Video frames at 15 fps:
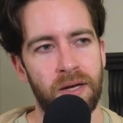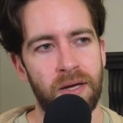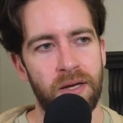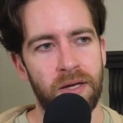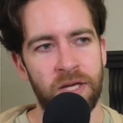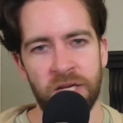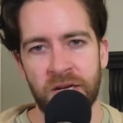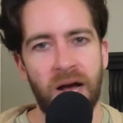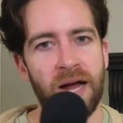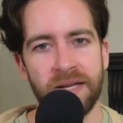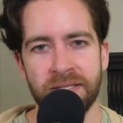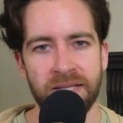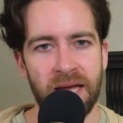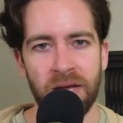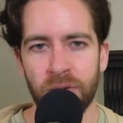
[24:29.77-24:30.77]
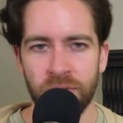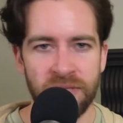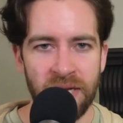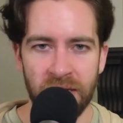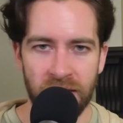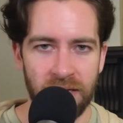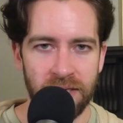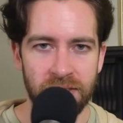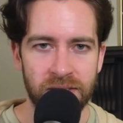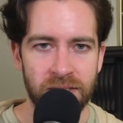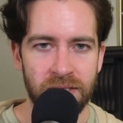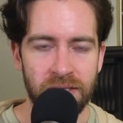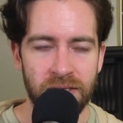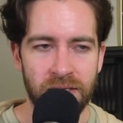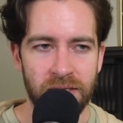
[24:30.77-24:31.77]
You got to say who did it.
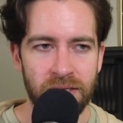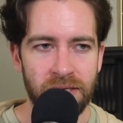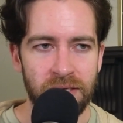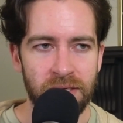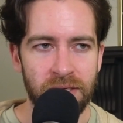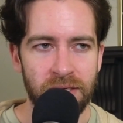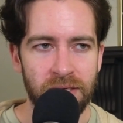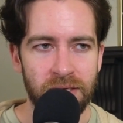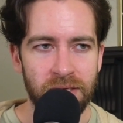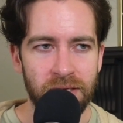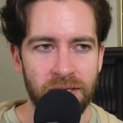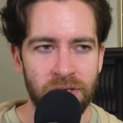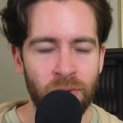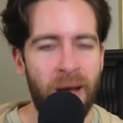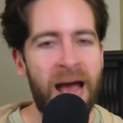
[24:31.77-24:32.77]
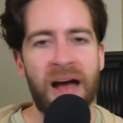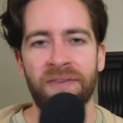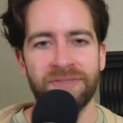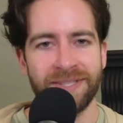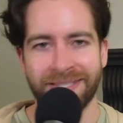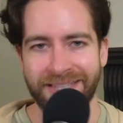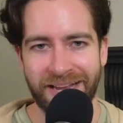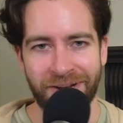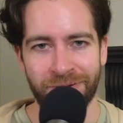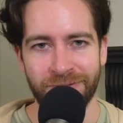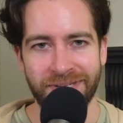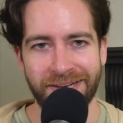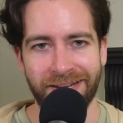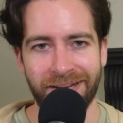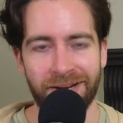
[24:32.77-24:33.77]
You have to say who
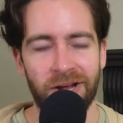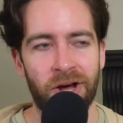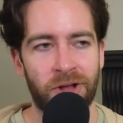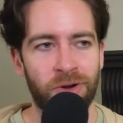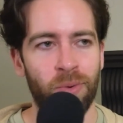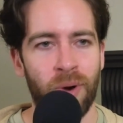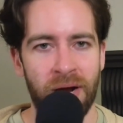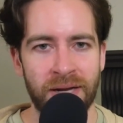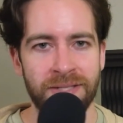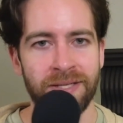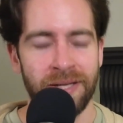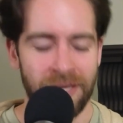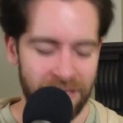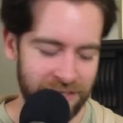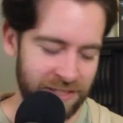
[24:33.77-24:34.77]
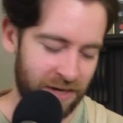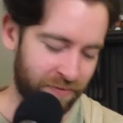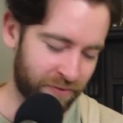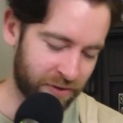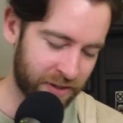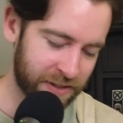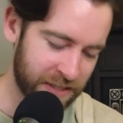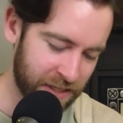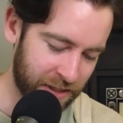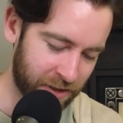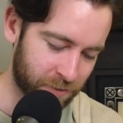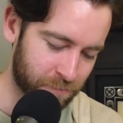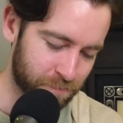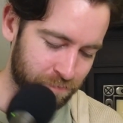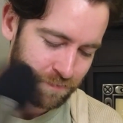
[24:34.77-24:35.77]
did it. Otherwise, he definitely did
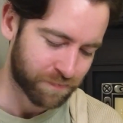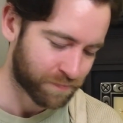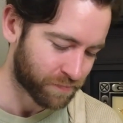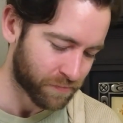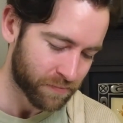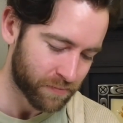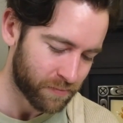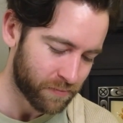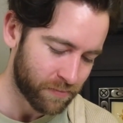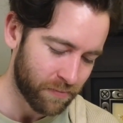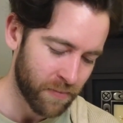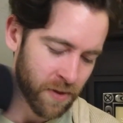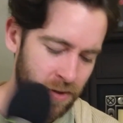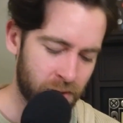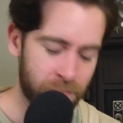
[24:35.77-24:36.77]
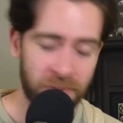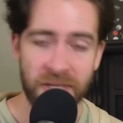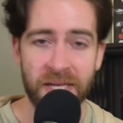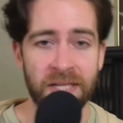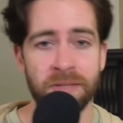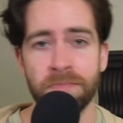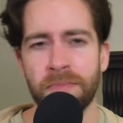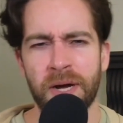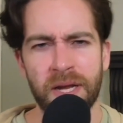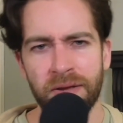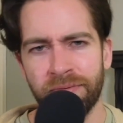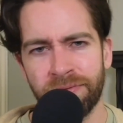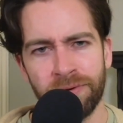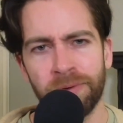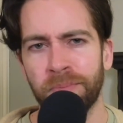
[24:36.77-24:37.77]
it. But he gets
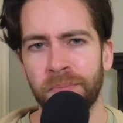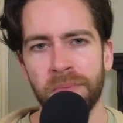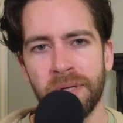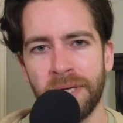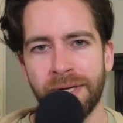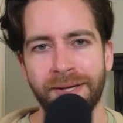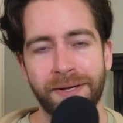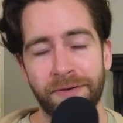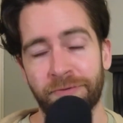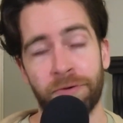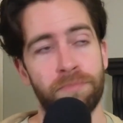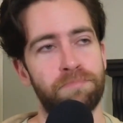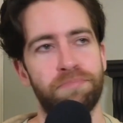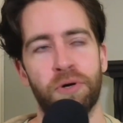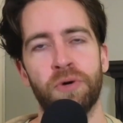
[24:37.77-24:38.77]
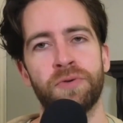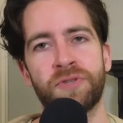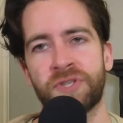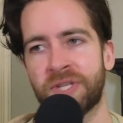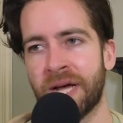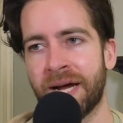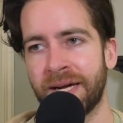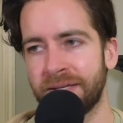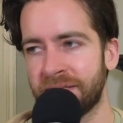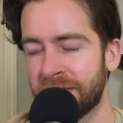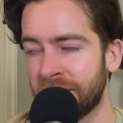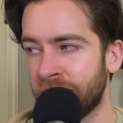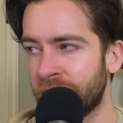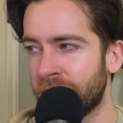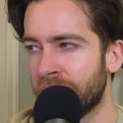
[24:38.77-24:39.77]
money from both sides
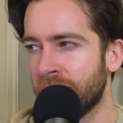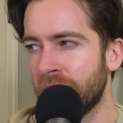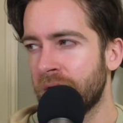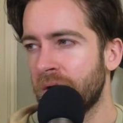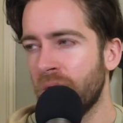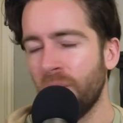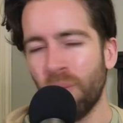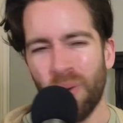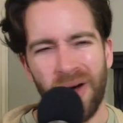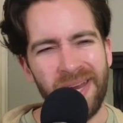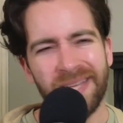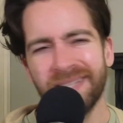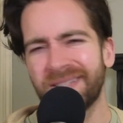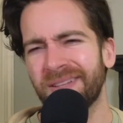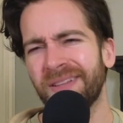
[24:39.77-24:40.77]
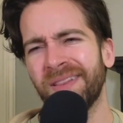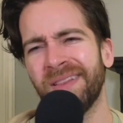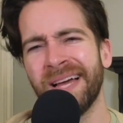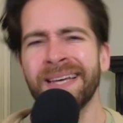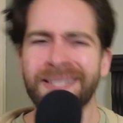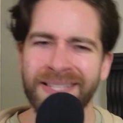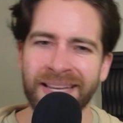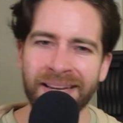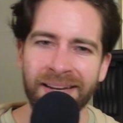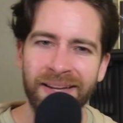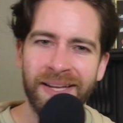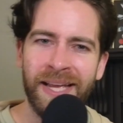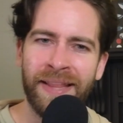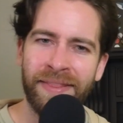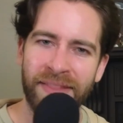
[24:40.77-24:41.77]
here. What is the
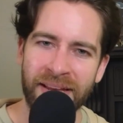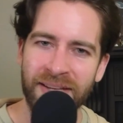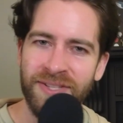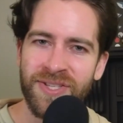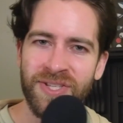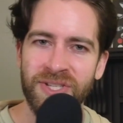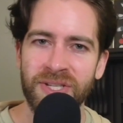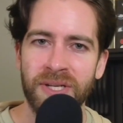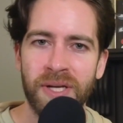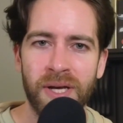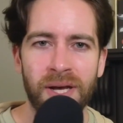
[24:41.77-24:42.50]
lesson in this?